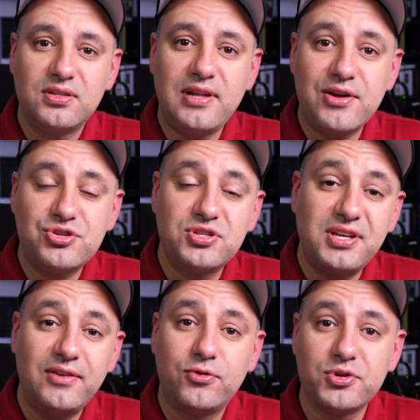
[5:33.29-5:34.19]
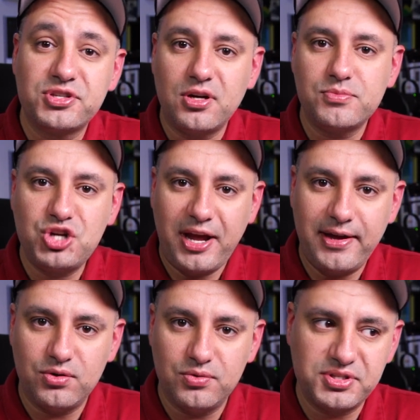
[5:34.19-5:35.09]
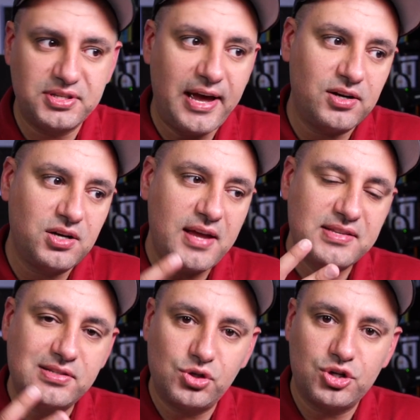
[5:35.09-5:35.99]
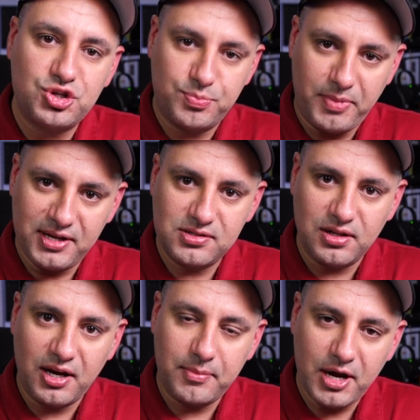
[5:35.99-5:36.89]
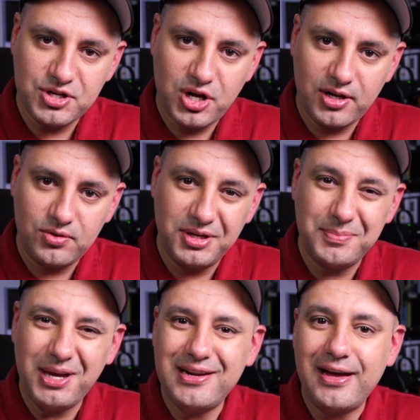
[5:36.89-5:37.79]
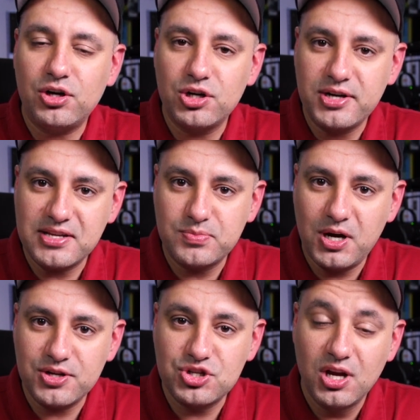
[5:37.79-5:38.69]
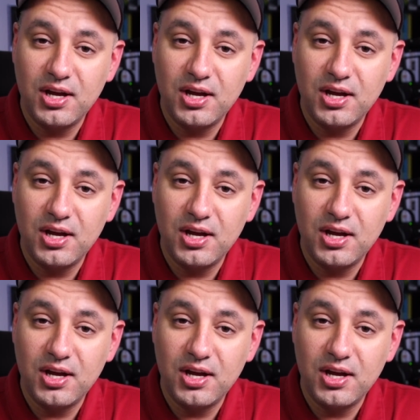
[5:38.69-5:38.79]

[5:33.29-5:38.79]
Now I should say, for some channels that are not search-based like my channel, it may not hurt as much